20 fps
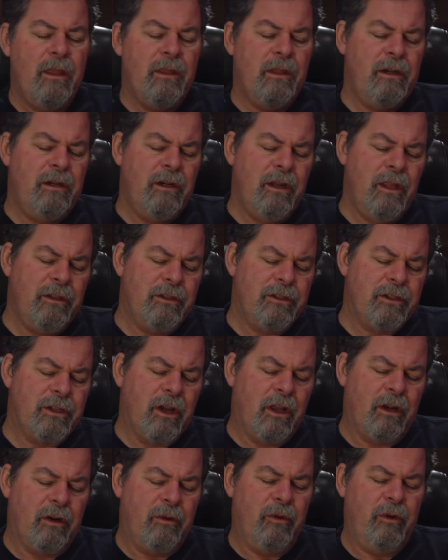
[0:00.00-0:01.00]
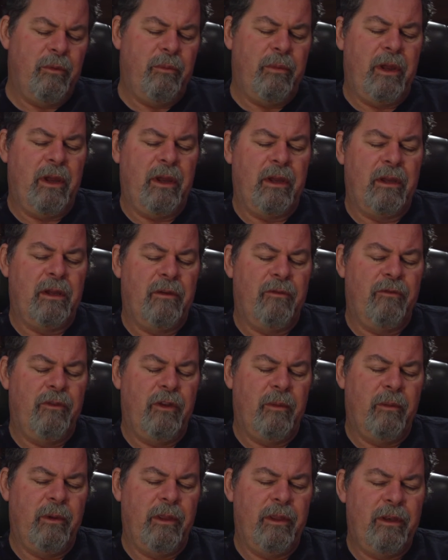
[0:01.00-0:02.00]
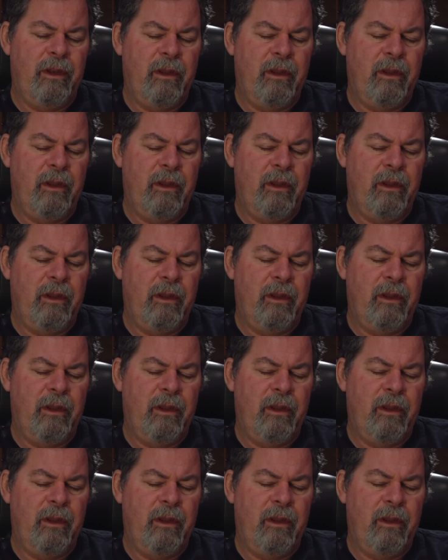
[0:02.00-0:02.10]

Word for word: Then another scholar wrote back, a fellow by the